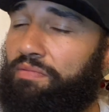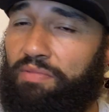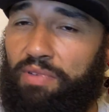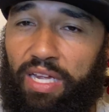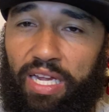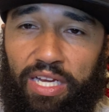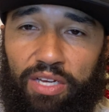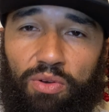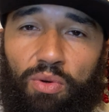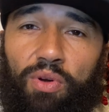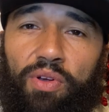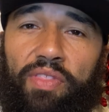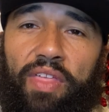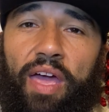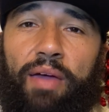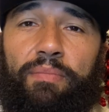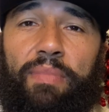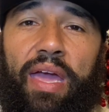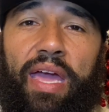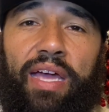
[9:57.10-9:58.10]
Ignore
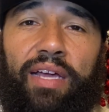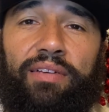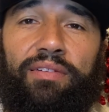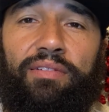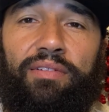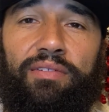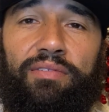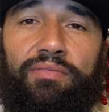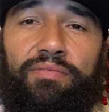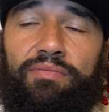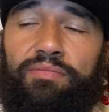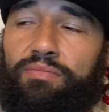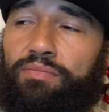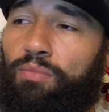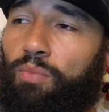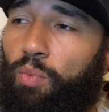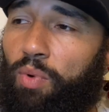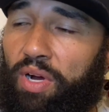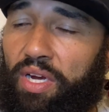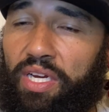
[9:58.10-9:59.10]
that man.
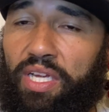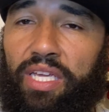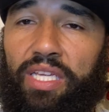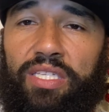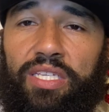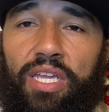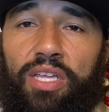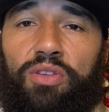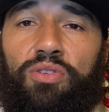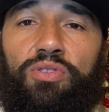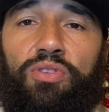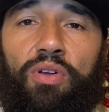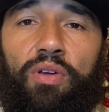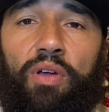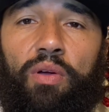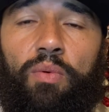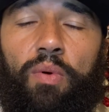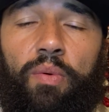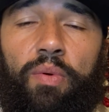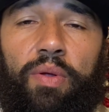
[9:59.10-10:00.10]
We're going to continue
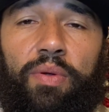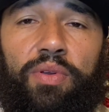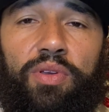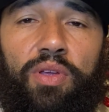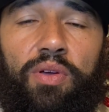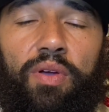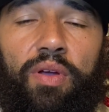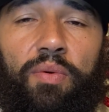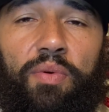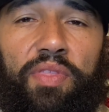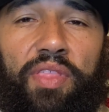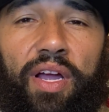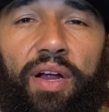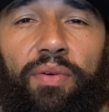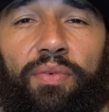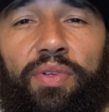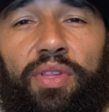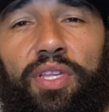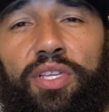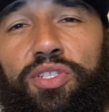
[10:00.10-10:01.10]
doing what we were doing with our
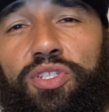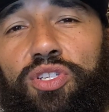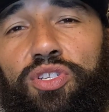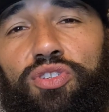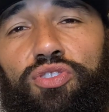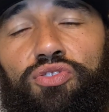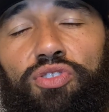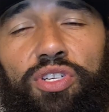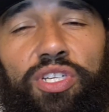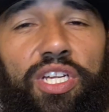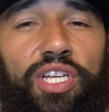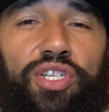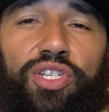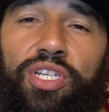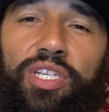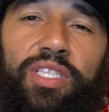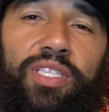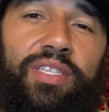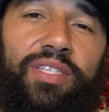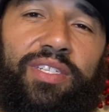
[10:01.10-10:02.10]
religious
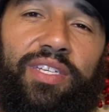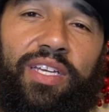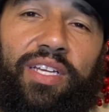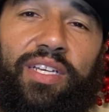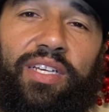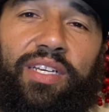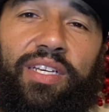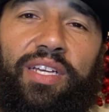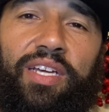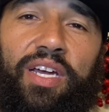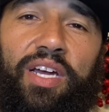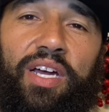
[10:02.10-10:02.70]
traditions and